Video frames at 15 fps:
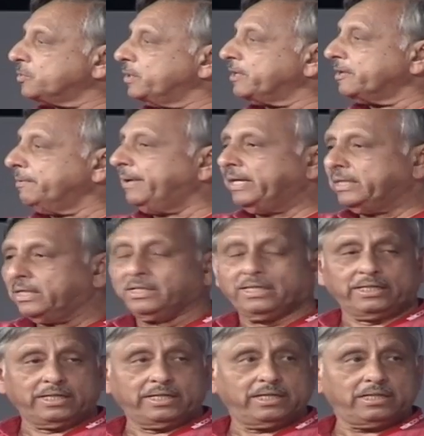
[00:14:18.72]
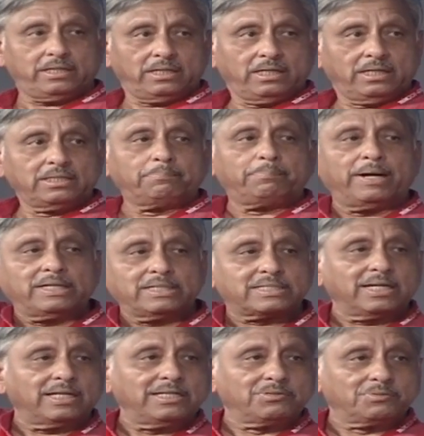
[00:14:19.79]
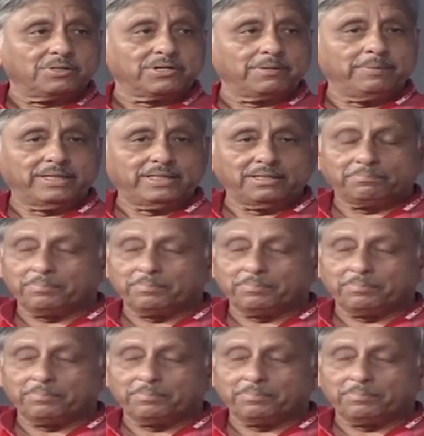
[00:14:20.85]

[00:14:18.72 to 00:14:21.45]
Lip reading: will remain in India, the Pakistanis will remain in